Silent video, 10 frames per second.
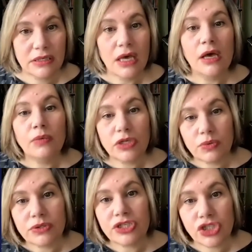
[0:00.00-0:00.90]
which will
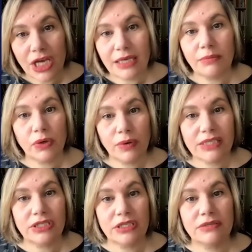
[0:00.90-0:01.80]
shape
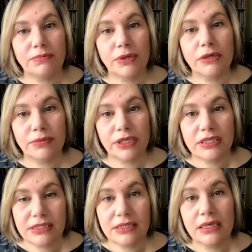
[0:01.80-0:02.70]
questions of
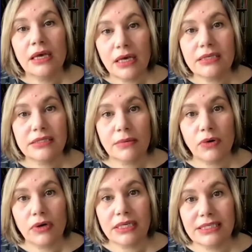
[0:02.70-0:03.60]
purpose, as
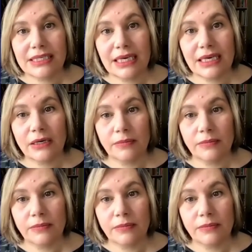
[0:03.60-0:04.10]
summarised here.